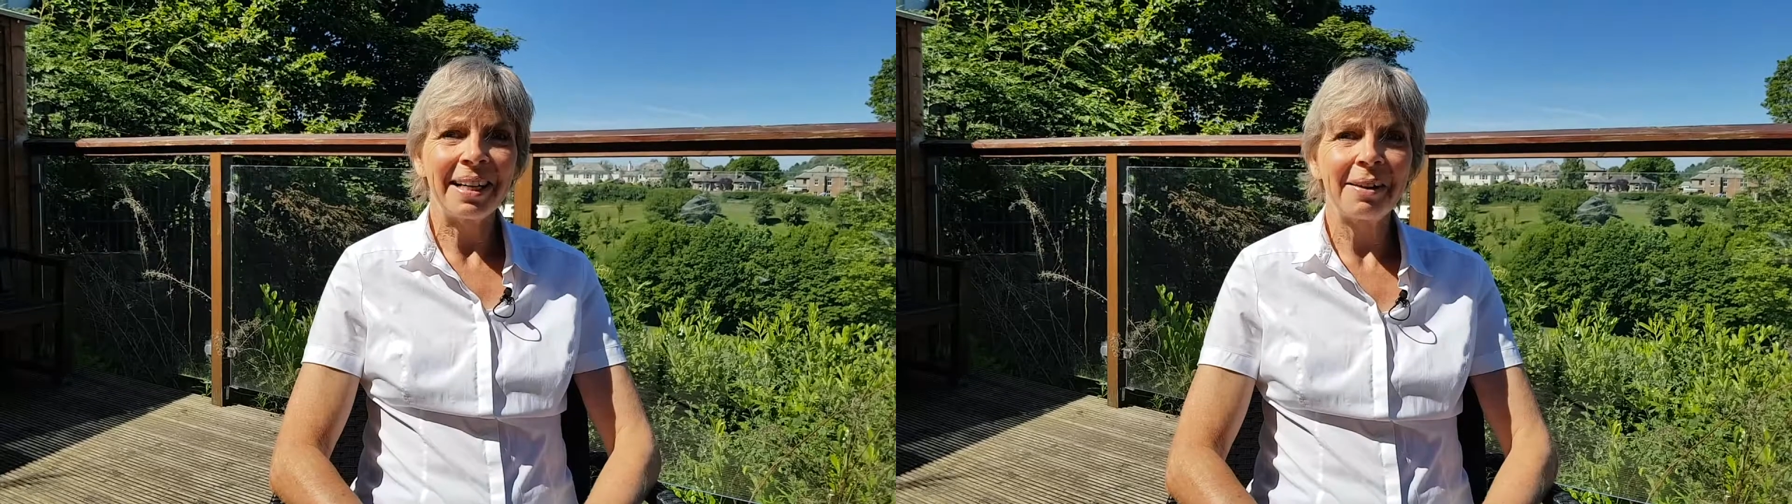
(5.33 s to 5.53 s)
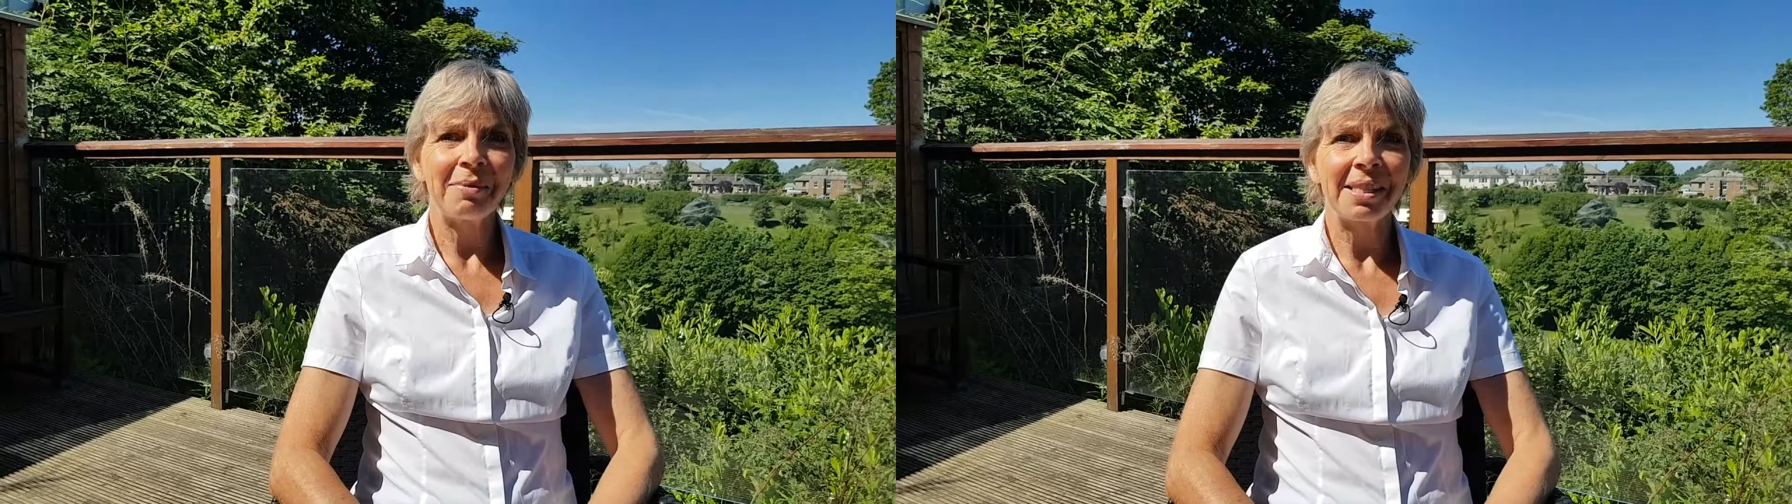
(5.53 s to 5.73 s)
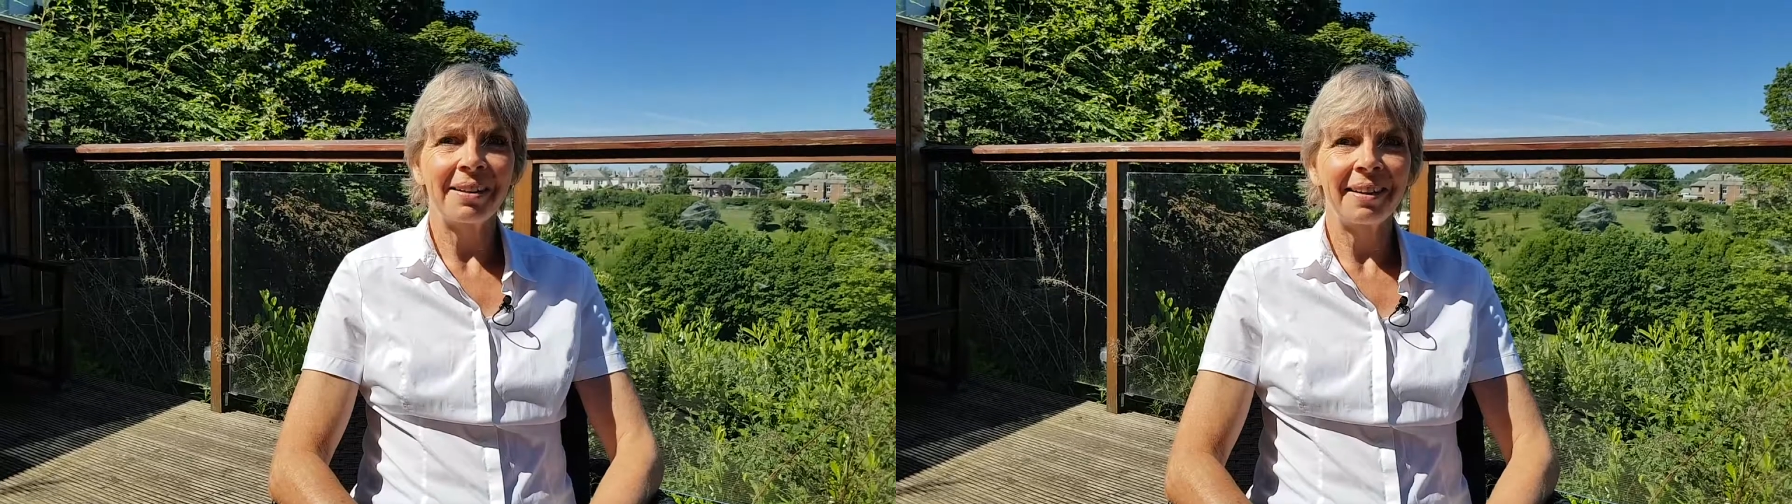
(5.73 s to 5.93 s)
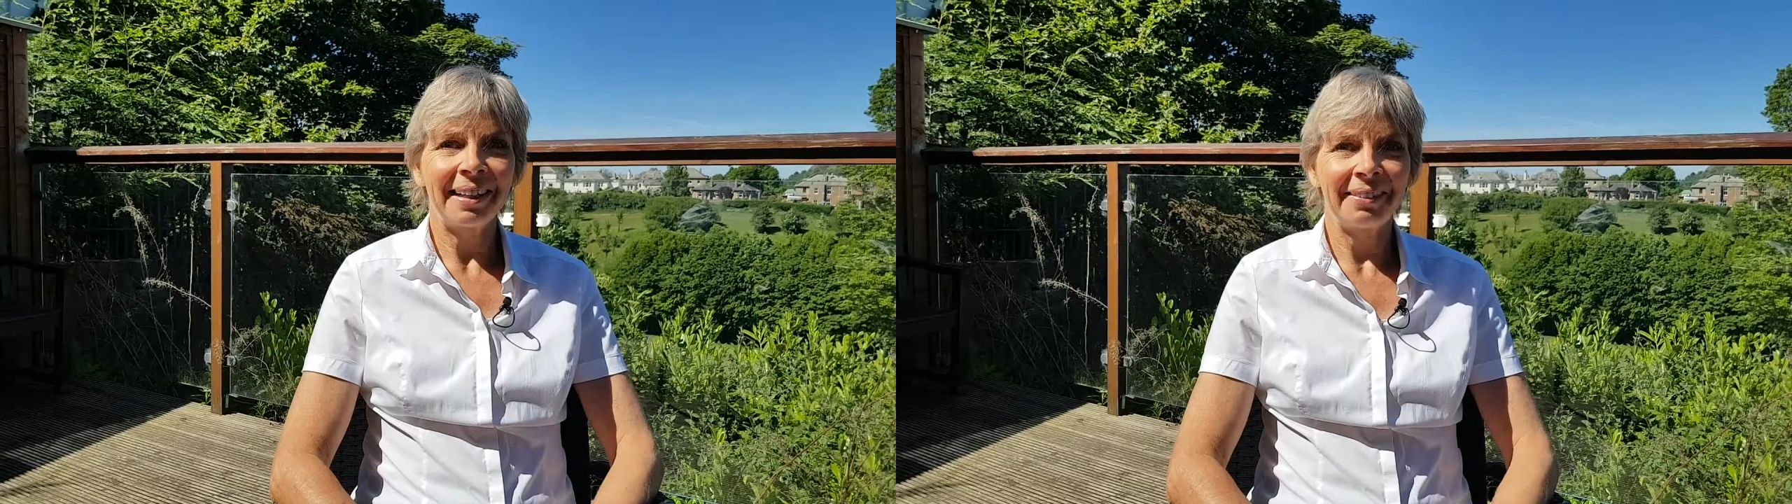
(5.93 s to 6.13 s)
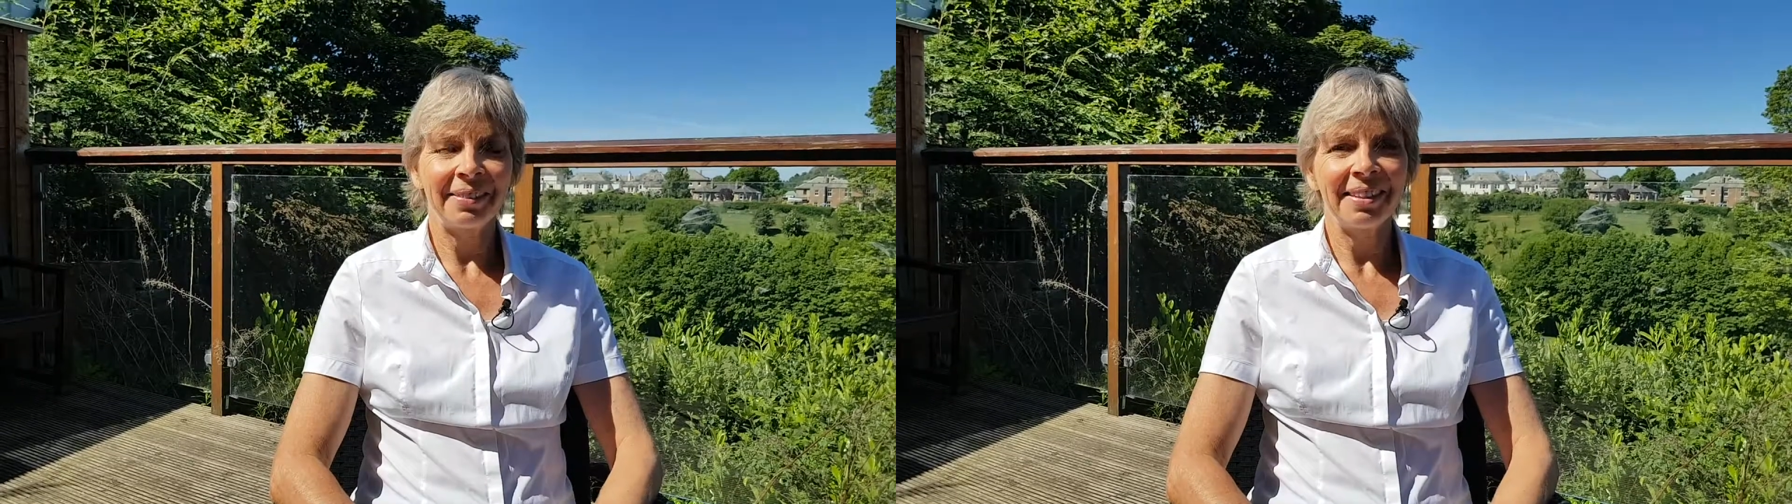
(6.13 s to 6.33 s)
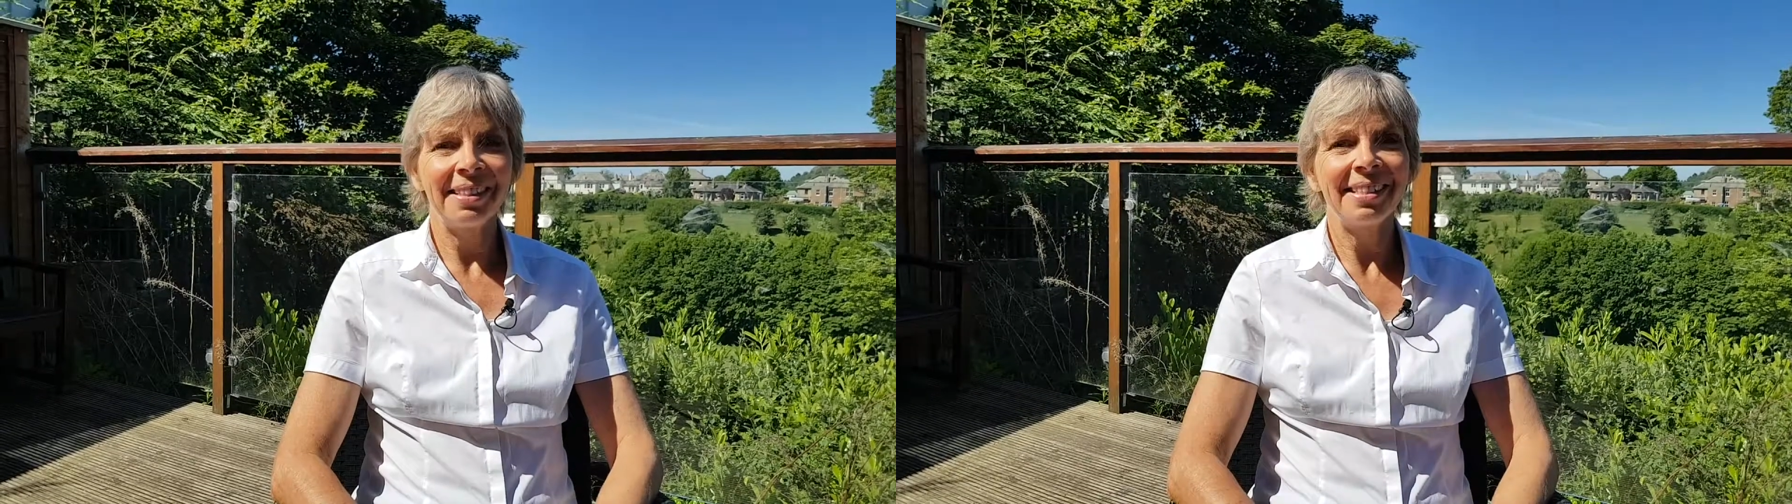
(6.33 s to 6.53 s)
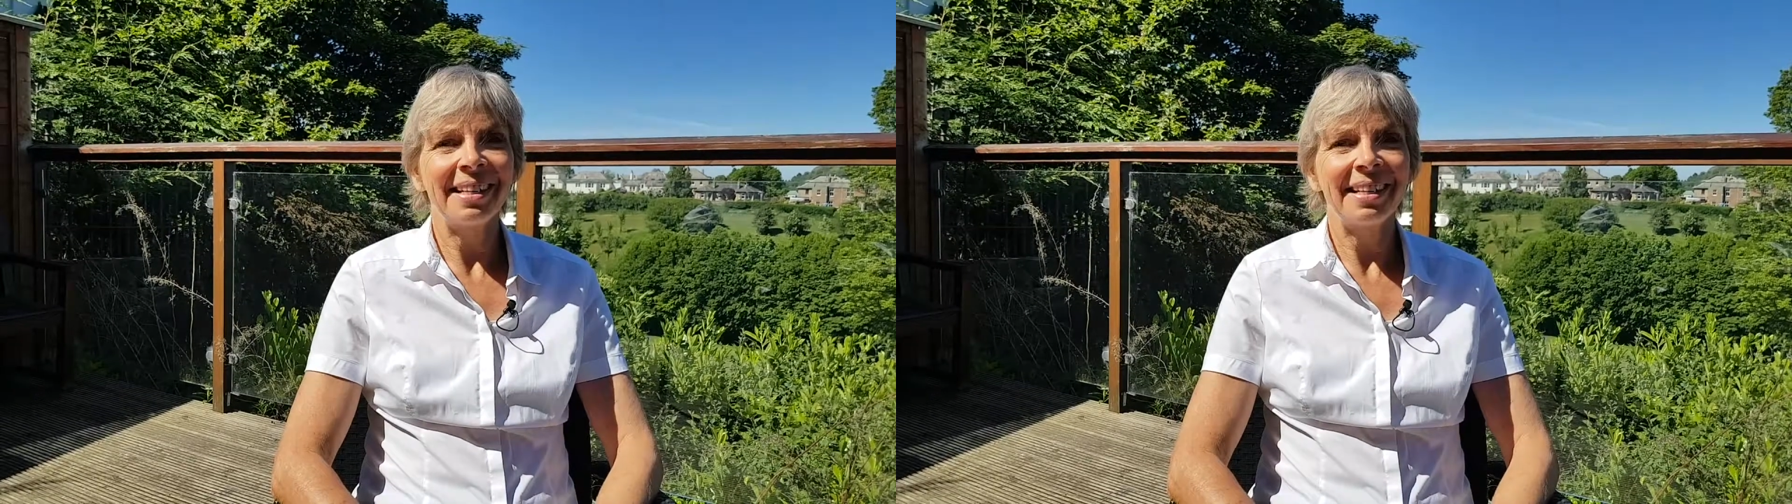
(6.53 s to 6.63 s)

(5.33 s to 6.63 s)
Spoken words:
name's Sarah Cleveland.